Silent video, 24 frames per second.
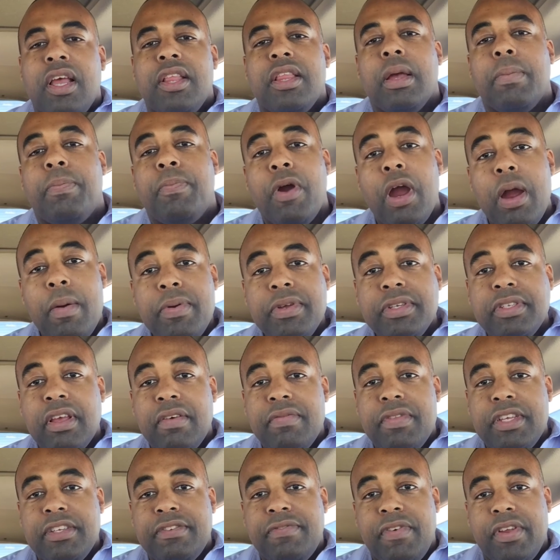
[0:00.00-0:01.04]
the purpose
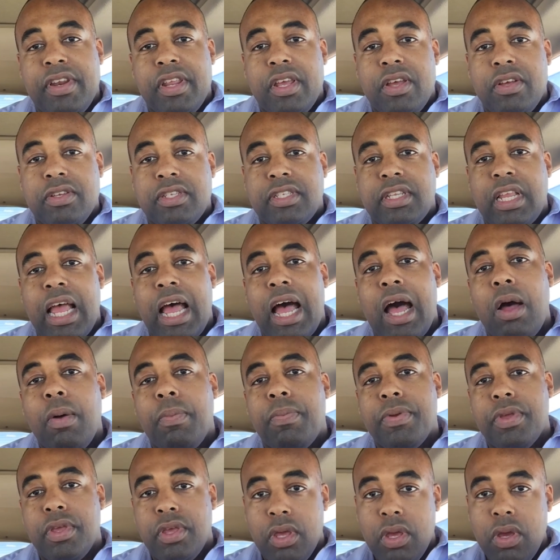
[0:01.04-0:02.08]
of these videos is to
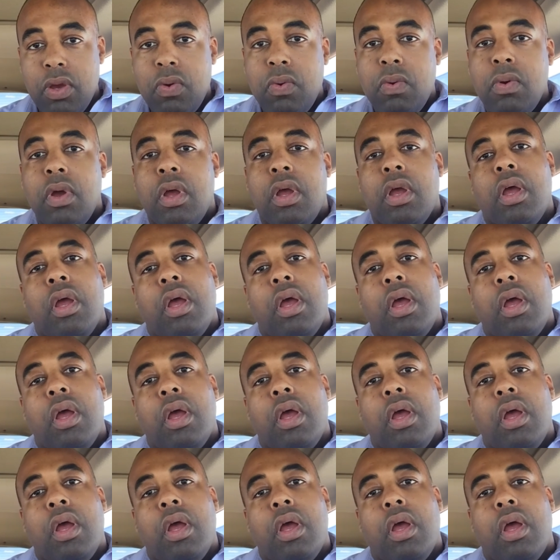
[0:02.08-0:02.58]
help you